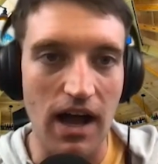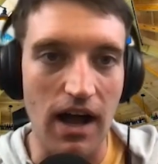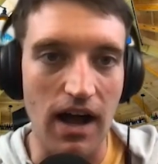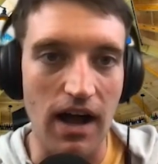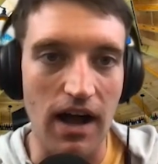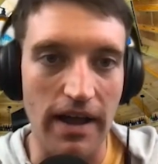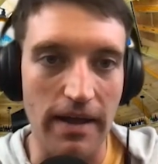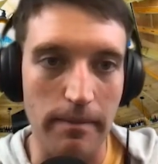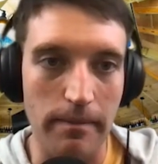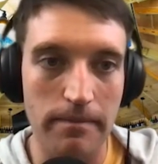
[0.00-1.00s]

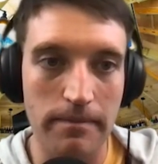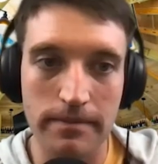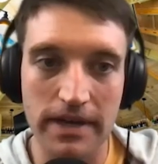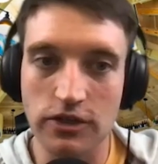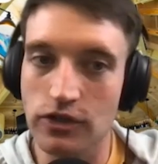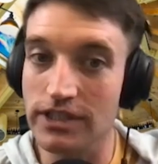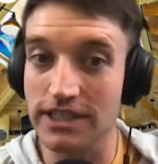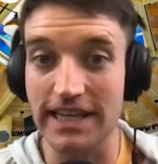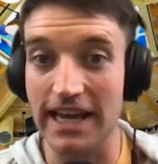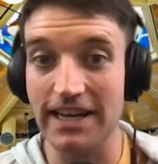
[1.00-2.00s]
I'm
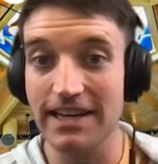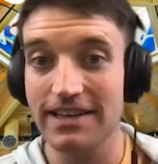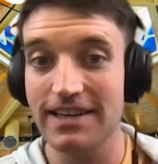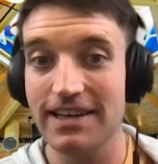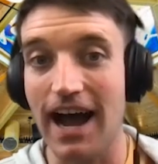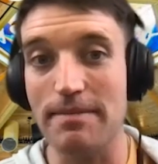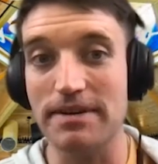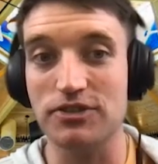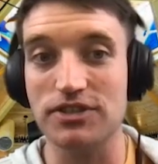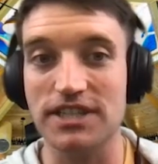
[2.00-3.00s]
interested. I'm
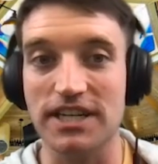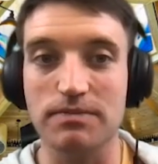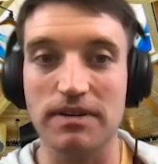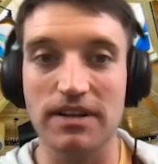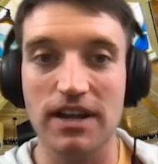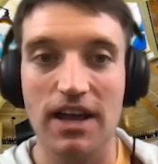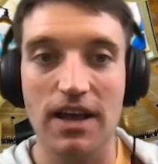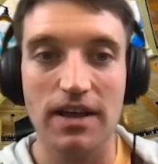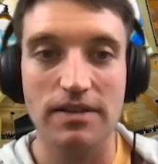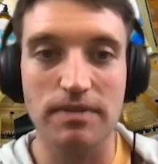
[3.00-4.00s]
interested. It's been
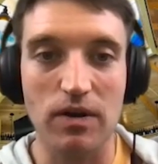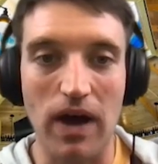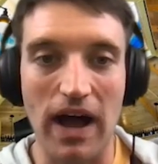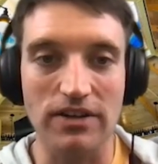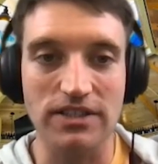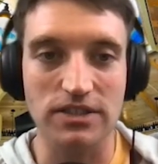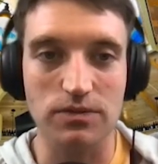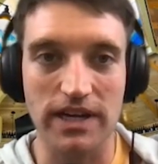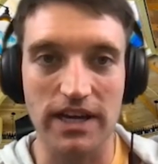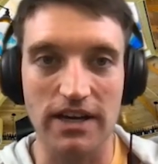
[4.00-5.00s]
been first a while off,
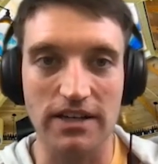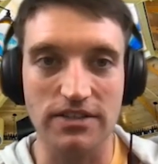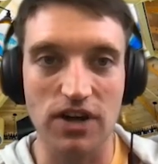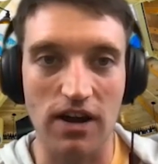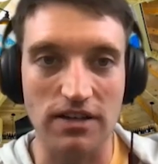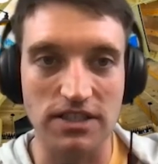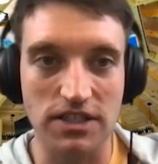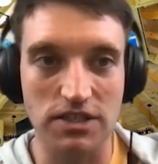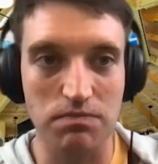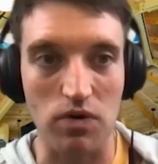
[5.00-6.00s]
since we uh, talked
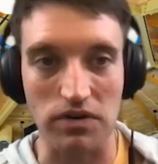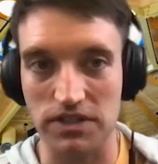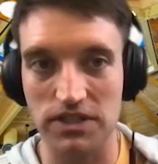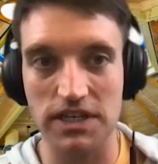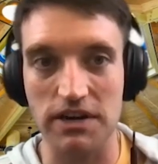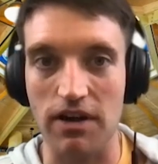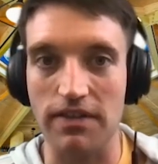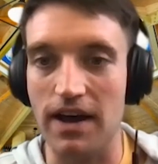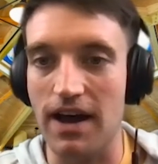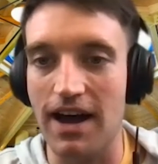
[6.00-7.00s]
sports here
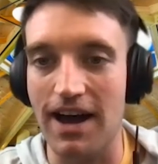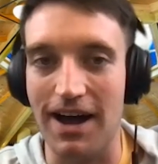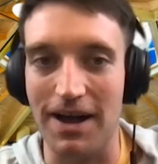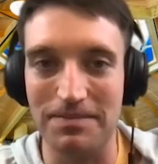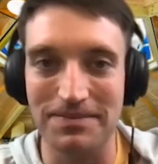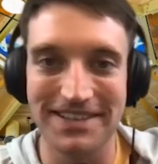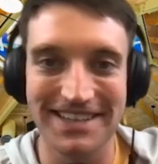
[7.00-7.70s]
on the hop.